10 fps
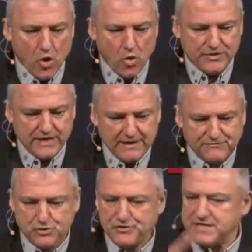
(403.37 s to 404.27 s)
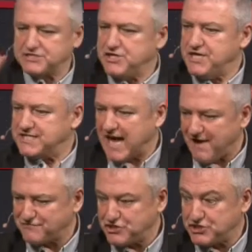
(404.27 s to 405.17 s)
or whether you live 2,000 years
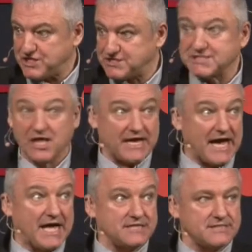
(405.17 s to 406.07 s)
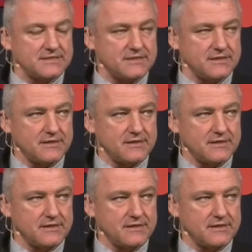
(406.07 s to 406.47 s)
after Jesus, like us,